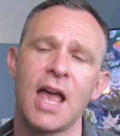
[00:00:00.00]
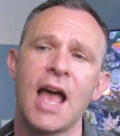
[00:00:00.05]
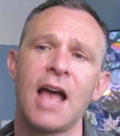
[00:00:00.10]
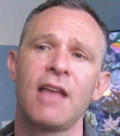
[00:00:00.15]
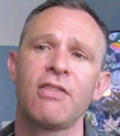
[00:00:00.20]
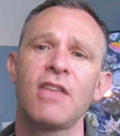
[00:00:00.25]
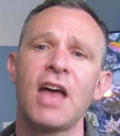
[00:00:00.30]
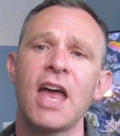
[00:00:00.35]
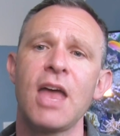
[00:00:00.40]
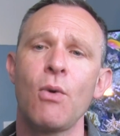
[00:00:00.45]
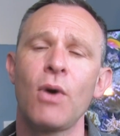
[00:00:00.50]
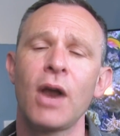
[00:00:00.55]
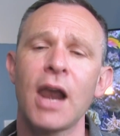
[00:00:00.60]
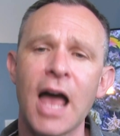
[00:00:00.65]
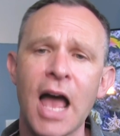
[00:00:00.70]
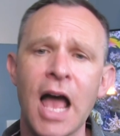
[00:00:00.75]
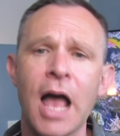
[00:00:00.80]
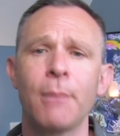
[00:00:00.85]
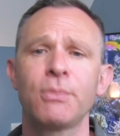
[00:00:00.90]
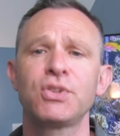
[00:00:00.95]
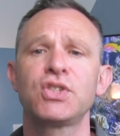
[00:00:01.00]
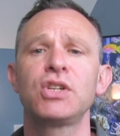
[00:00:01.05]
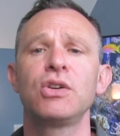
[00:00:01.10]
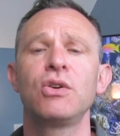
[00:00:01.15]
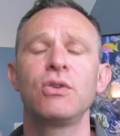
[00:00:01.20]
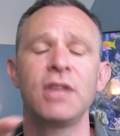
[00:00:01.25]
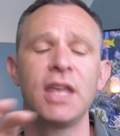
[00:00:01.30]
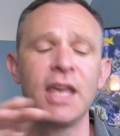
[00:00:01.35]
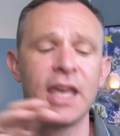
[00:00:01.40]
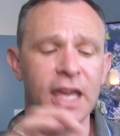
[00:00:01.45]
and they will
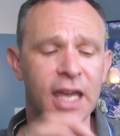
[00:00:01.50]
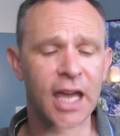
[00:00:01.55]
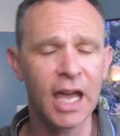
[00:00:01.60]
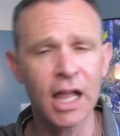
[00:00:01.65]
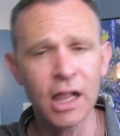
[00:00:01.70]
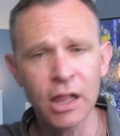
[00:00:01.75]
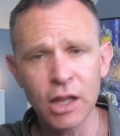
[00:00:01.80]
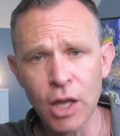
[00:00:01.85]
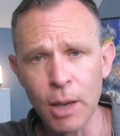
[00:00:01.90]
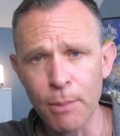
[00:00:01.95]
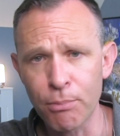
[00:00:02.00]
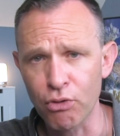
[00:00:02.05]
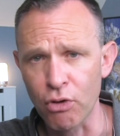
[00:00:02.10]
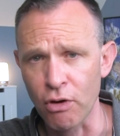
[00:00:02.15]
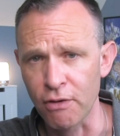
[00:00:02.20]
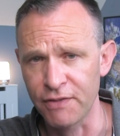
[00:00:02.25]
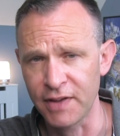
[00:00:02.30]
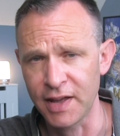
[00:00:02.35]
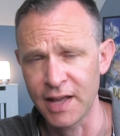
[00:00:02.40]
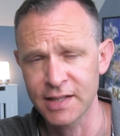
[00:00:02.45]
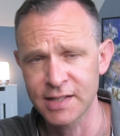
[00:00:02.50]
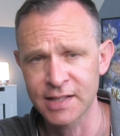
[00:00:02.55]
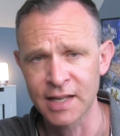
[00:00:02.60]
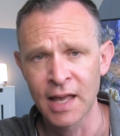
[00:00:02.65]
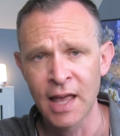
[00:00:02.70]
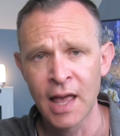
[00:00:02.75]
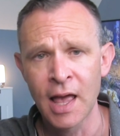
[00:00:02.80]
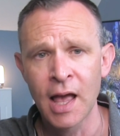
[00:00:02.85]
absolutely kill your profit.